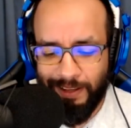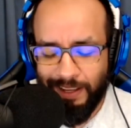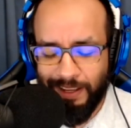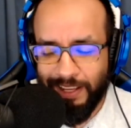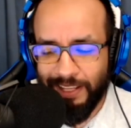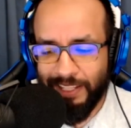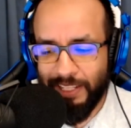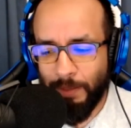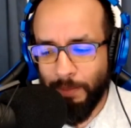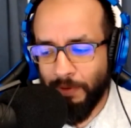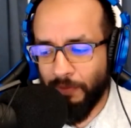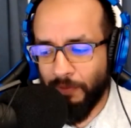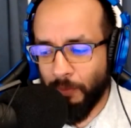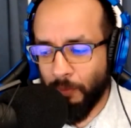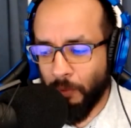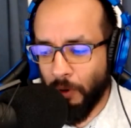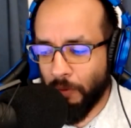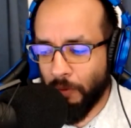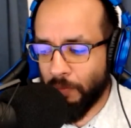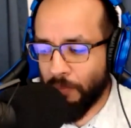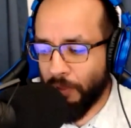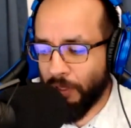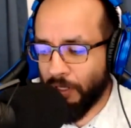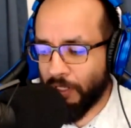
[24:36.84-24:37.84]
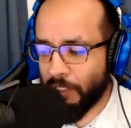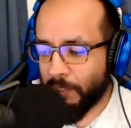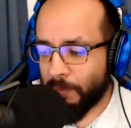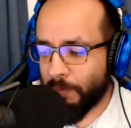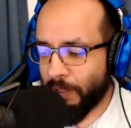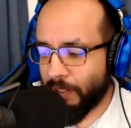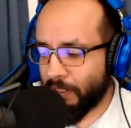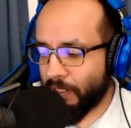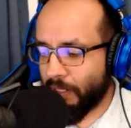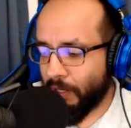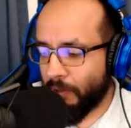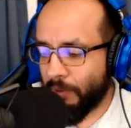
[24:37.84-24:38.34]
Some of them wrote books,
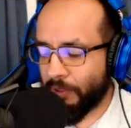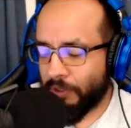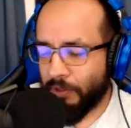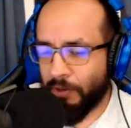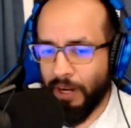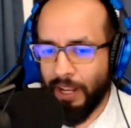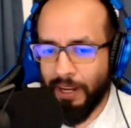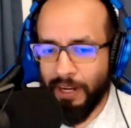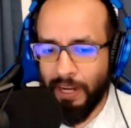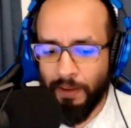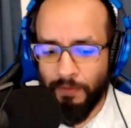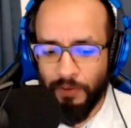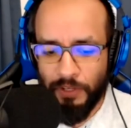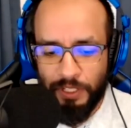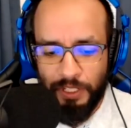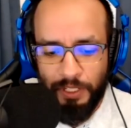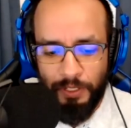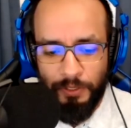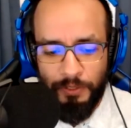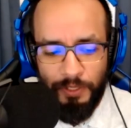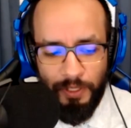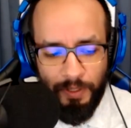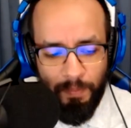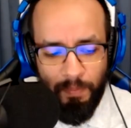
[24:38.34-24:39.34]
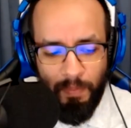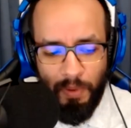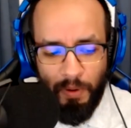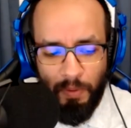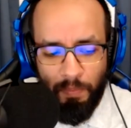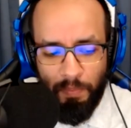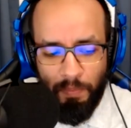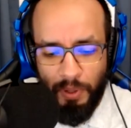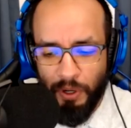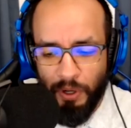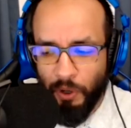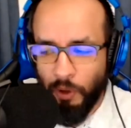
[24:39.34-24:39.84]
but you know what? They're not Navy SEALs. Boom,
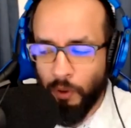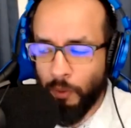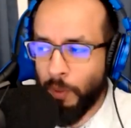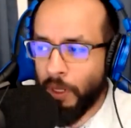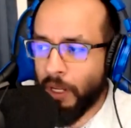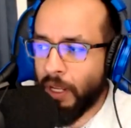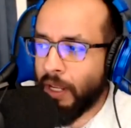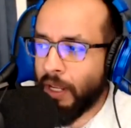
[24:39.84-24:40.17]
boom.